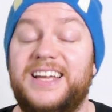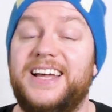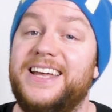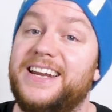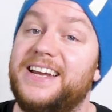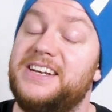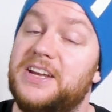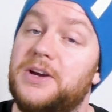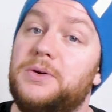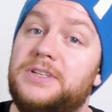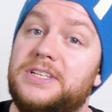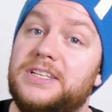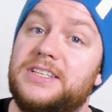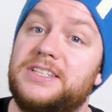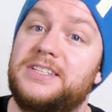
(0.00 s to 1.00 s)
and I
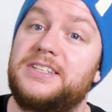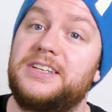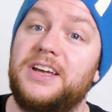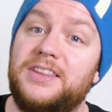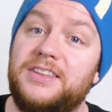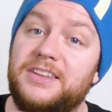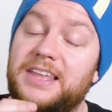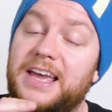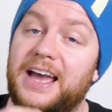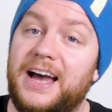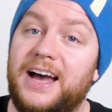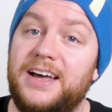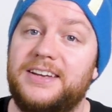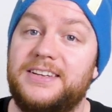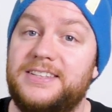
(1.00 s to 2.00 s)
noticed that they
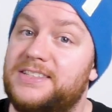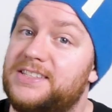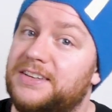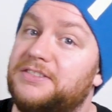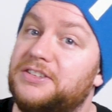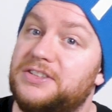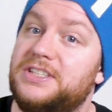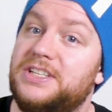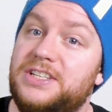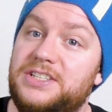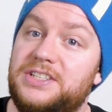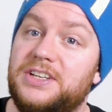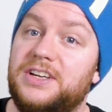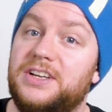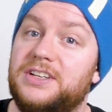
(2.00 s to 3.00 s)
had several
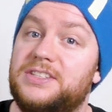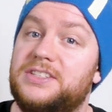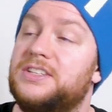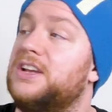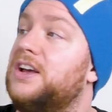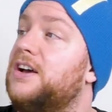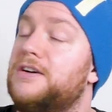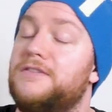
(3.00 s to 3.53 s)
t-shirts